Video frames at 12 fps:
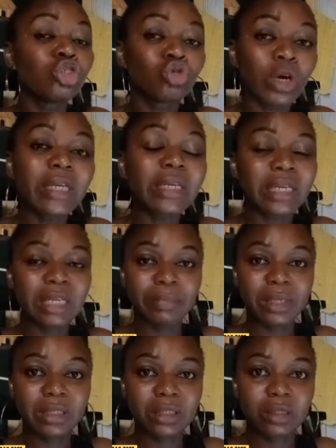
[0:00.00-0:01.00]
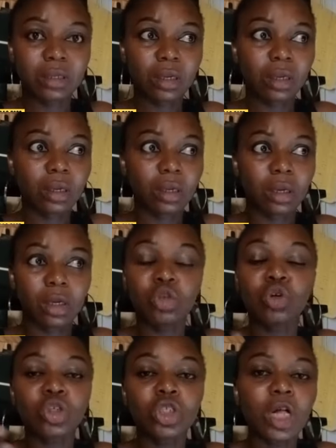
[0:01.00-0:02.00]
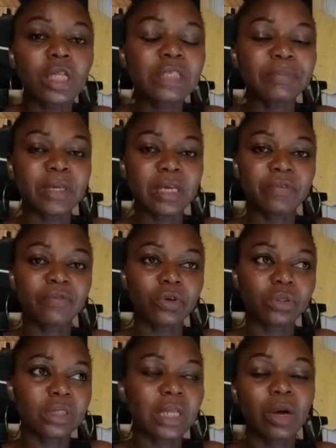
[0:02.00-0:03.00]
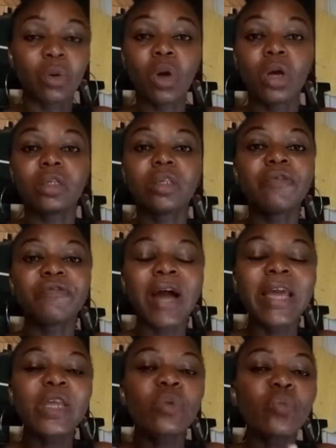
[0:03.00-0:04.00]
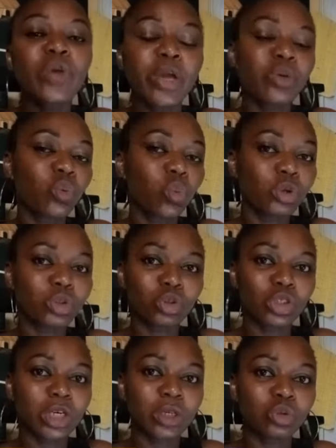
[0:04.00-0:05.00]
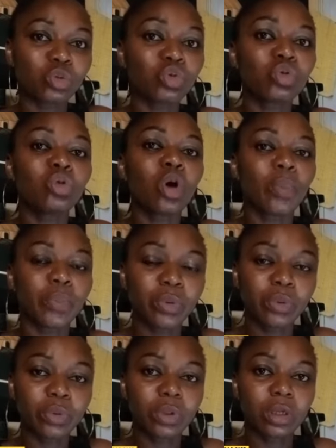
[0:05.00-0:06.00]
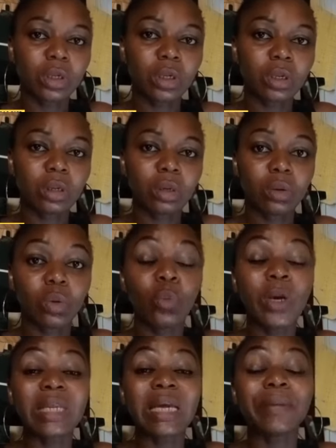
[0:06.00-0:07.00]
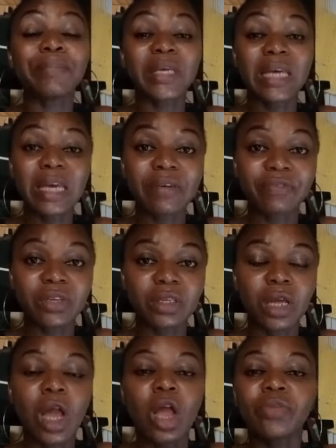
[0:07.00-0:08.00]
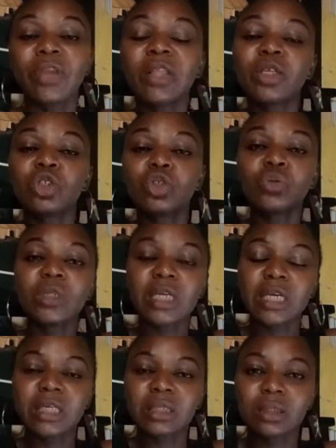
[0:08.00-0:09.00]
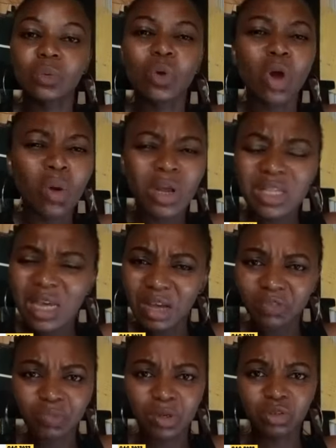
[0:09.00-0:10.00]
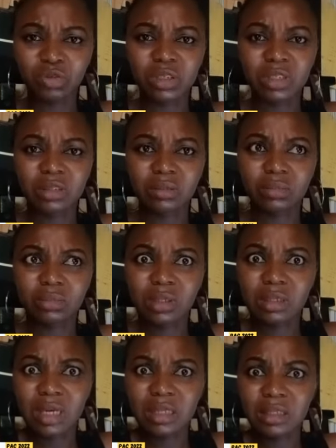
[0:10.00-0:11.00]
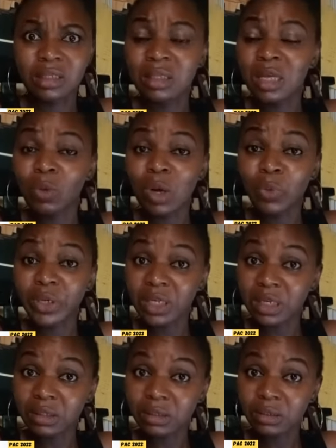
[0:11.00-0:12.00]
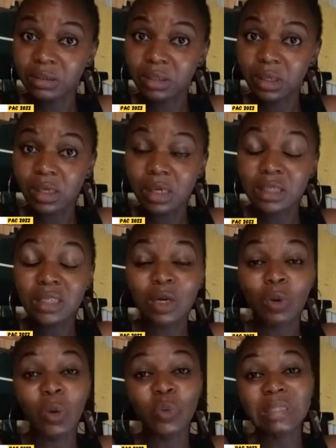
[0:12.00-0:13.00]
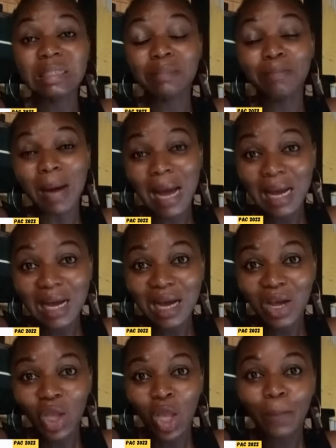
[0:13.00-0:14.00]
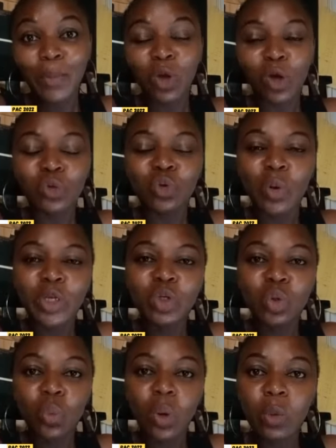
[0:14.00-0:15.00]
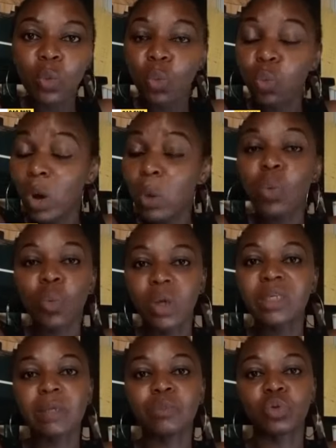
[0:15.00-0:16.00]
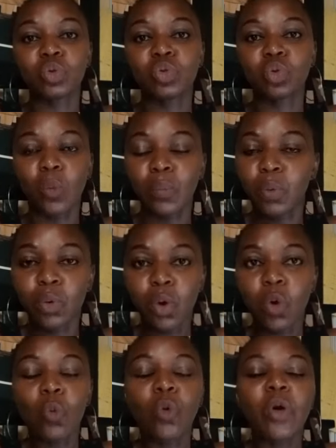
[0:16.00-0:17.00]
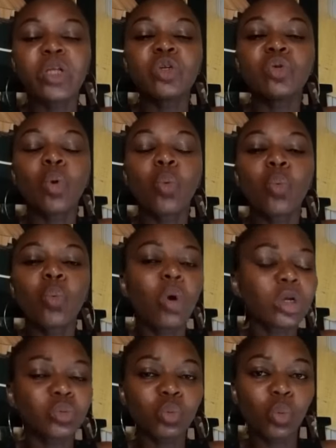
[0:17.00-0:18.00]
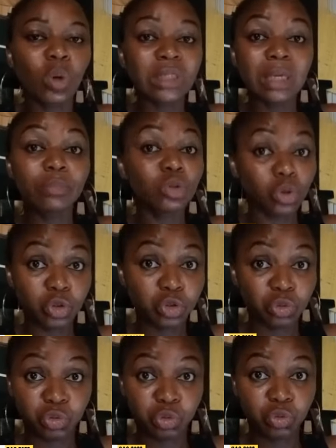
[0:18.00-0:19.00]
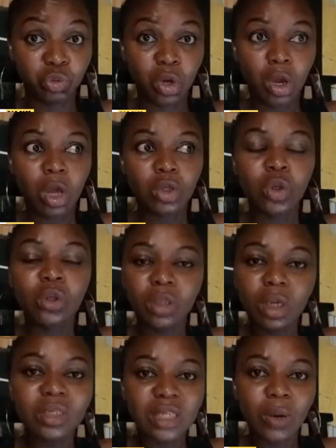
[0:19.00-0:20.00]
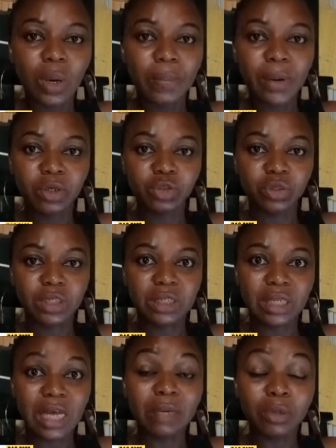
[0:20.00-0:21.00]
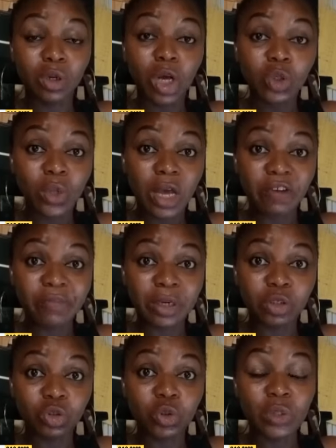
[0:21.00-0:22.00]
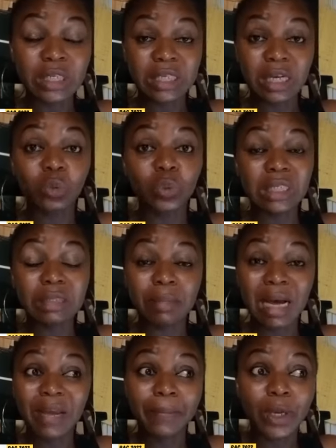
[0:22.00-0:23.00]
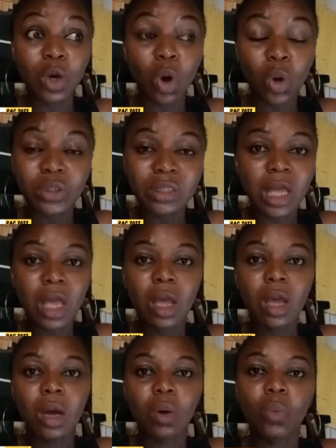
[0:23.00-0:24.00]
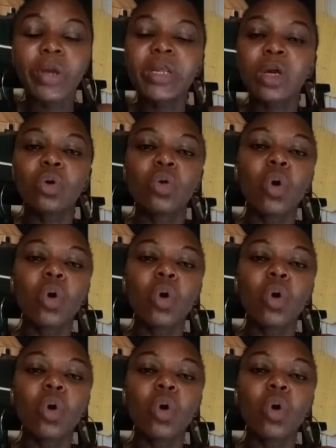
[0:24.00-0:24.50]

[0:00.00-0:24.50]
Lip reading: drawing the limits in your child's behaviors. Now, defining where you want your child to stop when they are behaving. Now, the truth is, we already have boundaries. Yes, isn't that why we yell? Isn't that why we smack? Because we already know where we want them to stop. We already know what we want them not to do. So those are our boundaries. And because we have boundaries, we yell, we smack. Because when they